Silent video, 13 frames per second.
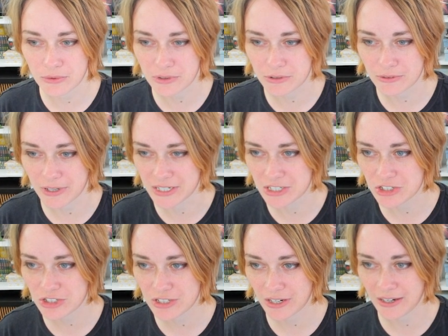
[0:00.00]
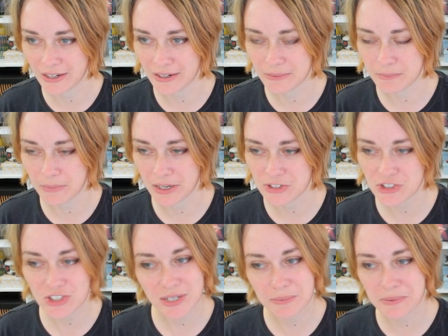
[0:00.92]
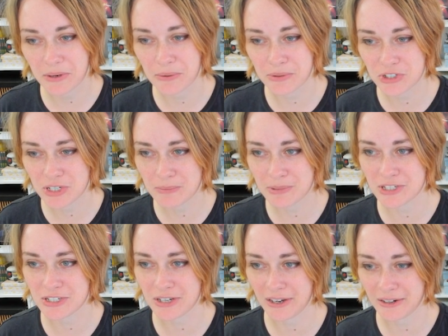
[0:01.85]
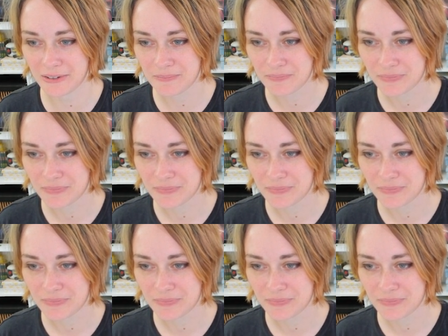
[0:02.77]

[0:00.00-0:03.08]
cringe. My old chibi style.